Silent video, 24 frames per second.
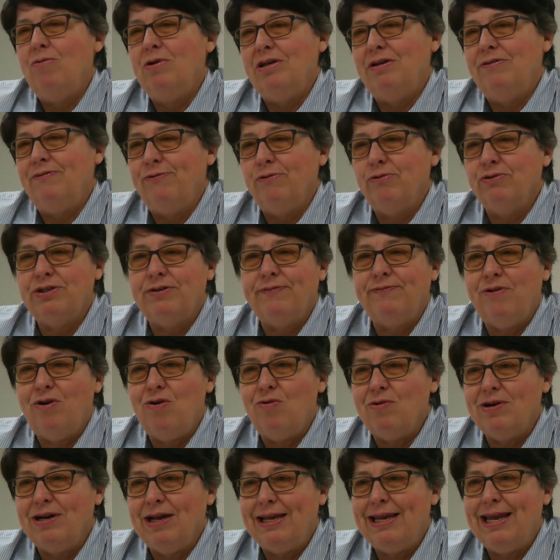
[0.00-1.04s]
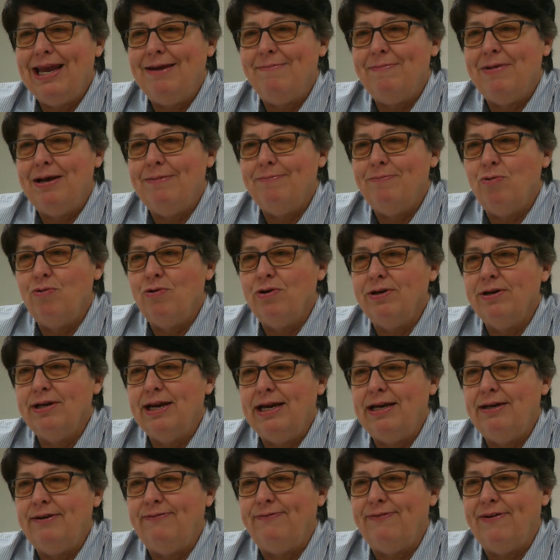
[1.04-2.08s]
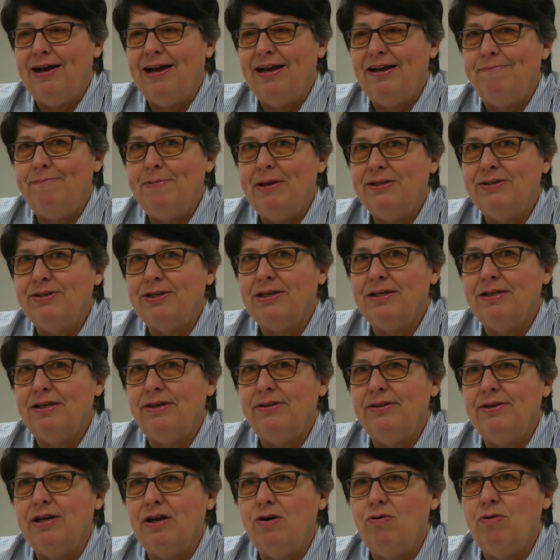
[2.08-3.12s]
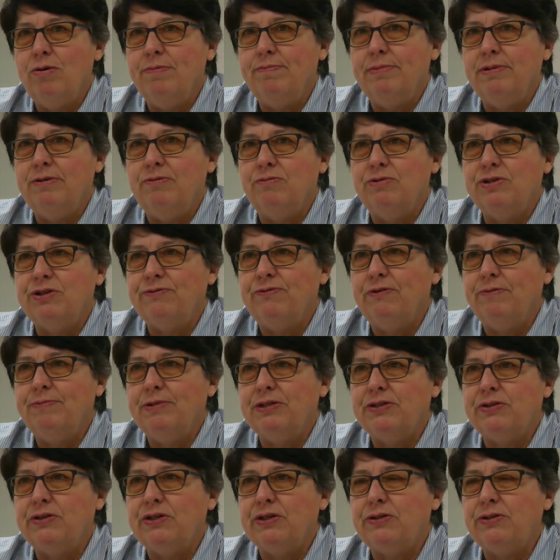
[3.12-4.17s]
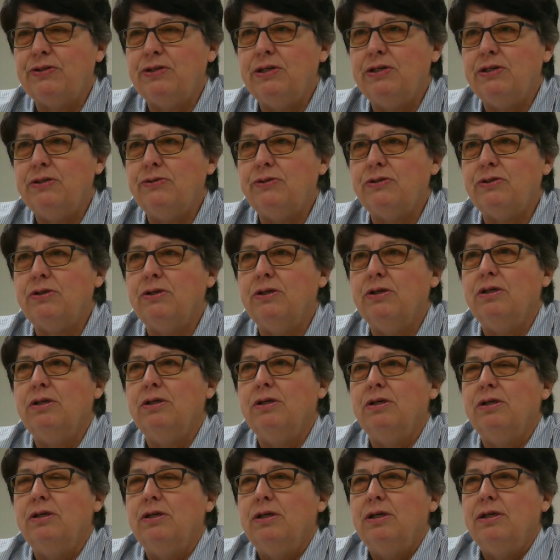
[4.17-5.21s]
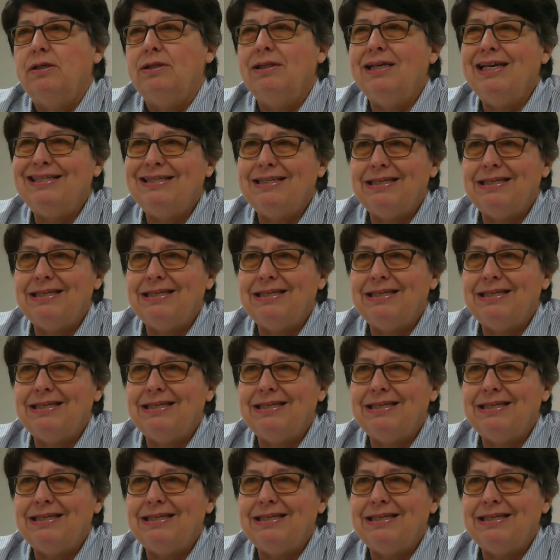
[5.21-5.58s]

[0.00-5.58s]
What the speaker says: Well, first of all, when I came on board in 85, basically the equipment was from the 60s, late